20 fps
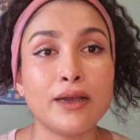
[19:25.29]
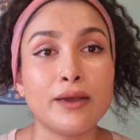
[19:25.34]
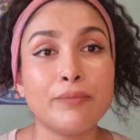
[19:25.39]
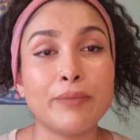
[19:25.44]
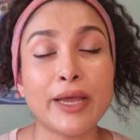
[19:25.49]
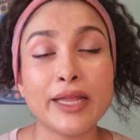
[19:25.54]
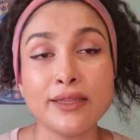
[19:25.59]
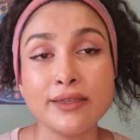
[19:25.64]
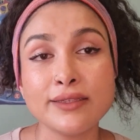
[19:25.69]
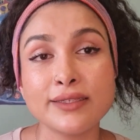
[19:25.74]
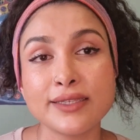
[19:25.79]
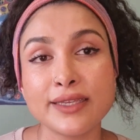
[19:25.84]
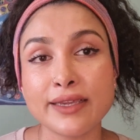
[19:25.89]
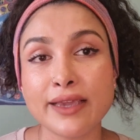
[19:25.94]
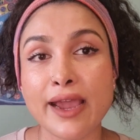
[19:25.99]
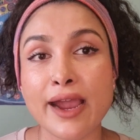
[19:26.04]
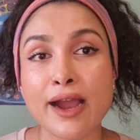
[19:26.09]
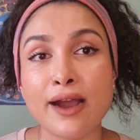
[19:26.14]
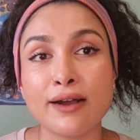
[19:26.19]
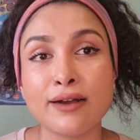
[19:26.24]
balancing
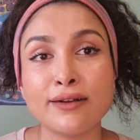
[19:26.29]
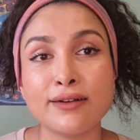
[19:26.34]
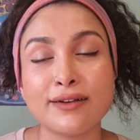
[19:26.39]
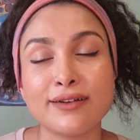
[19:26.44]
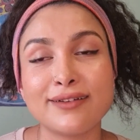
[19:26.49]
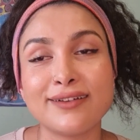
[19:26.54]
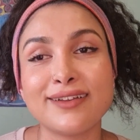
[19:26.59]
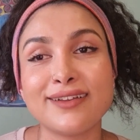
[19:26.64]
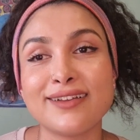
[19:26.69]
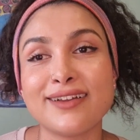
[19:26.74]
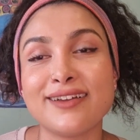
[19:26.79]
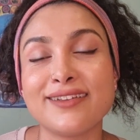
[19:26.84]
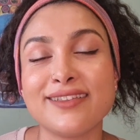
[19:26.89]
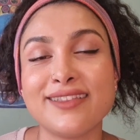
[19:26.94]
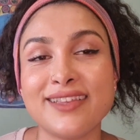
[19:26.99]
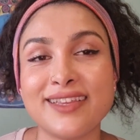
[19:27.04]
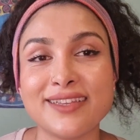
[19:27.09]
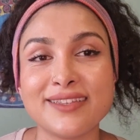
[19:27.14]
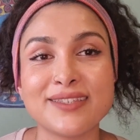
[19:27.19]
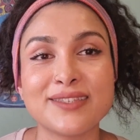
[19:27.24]
out
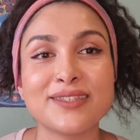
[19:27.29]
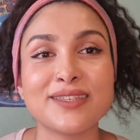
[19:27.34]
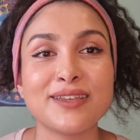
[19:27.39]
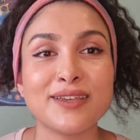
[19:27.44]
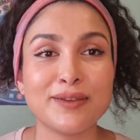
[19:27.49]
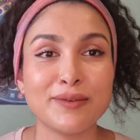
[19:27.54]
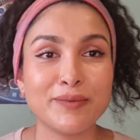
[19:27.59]
this